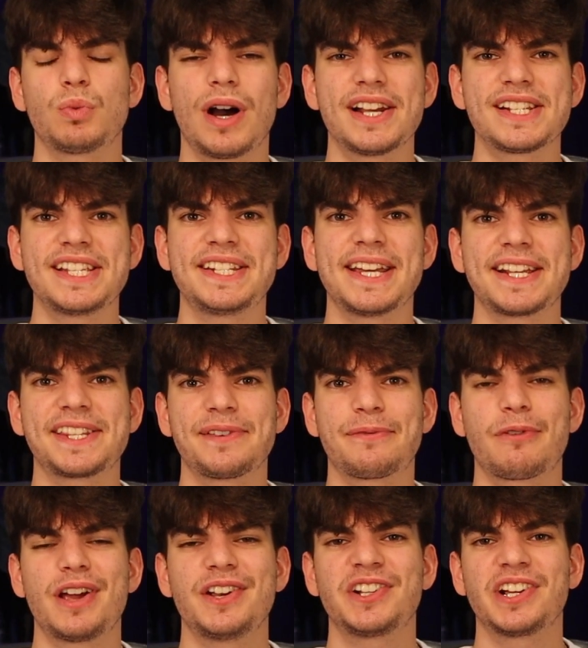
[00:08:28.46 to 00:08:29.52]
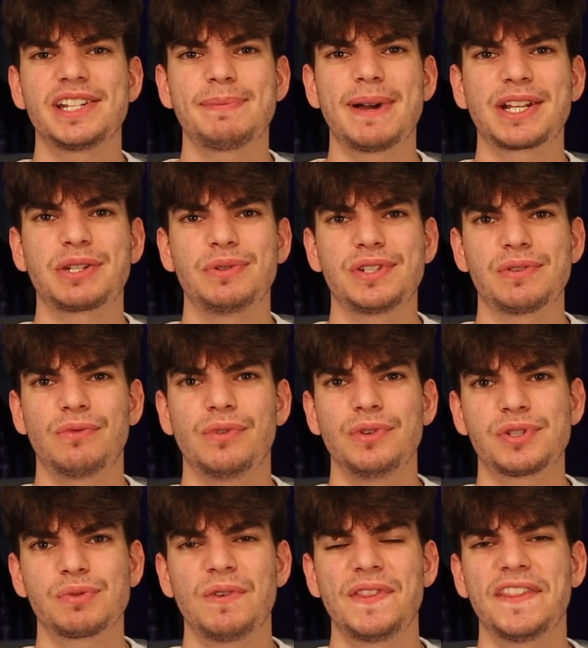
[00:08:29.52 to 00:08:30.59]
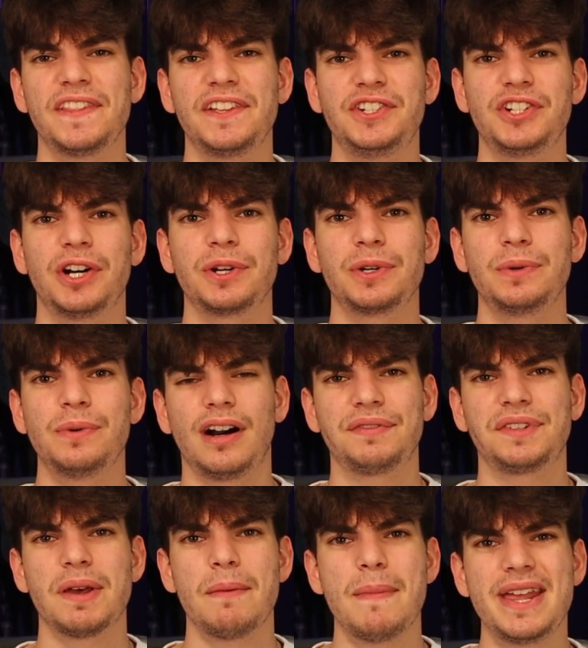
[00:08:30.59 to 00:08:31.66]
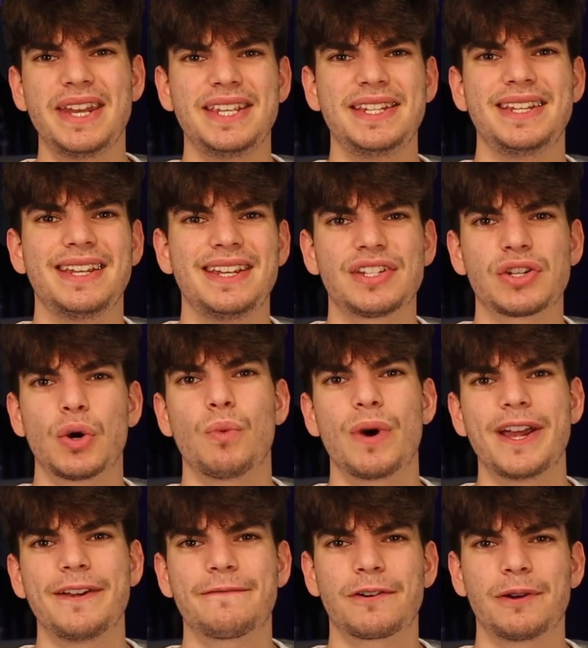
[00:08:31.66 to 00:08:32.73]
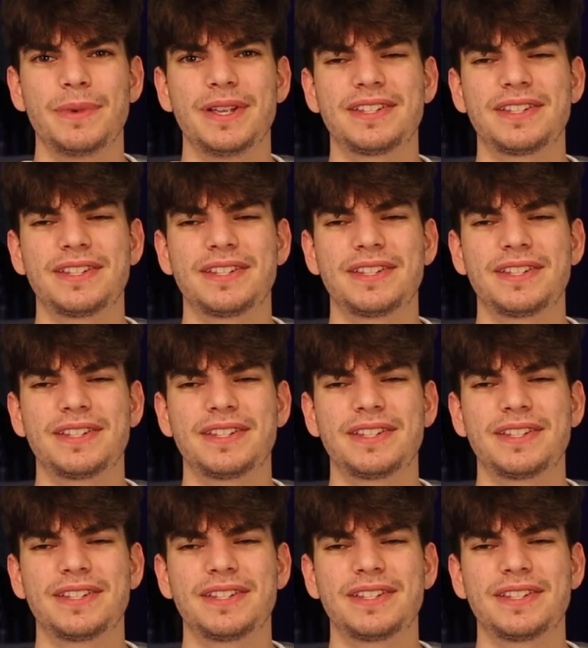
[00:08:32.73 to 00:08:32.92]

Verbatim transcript: wisely takes the franchise back to its roots within the jungle after many years away from